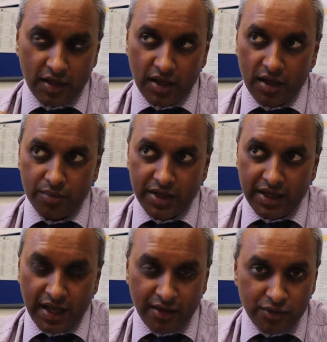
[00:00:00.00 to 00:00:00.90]
but it
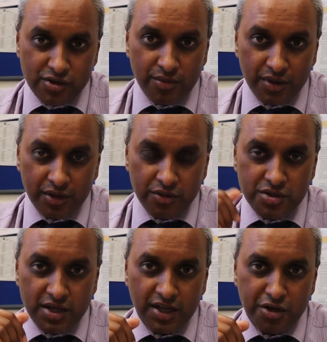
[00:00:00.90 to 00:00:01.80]
can also be
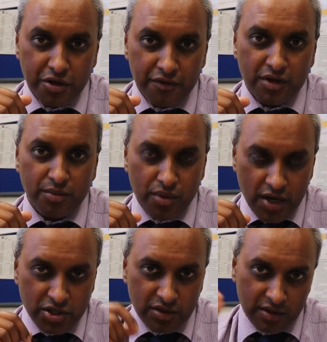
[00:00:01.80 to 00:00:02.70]
used in nerve
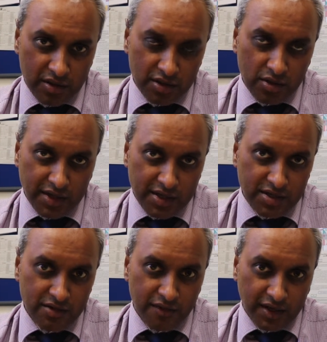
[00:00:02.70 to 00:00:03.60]
compression to
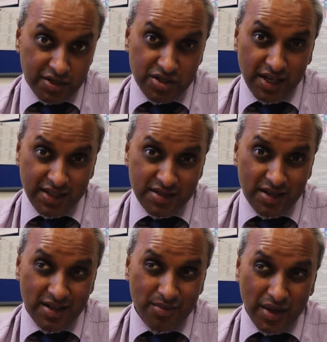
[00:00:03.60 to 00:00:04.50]
identify the site,
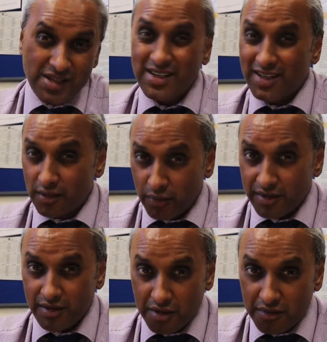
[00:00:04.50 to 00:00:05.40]
basically where
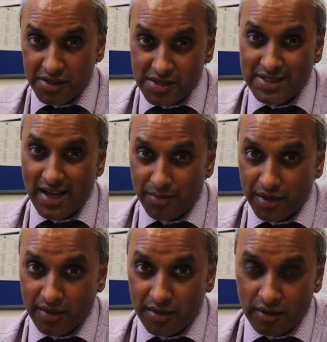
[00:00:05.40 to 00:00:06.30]
the nerve isn't
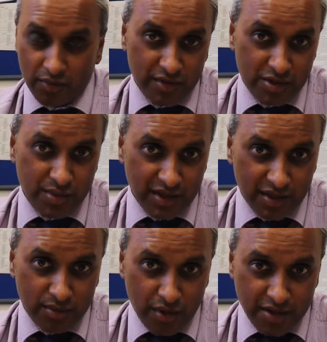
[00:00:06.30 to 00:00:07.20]
happy, where it's being
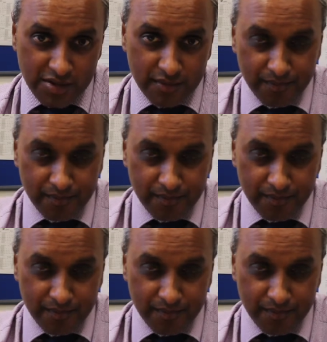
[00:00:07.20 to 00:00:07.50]
compressed.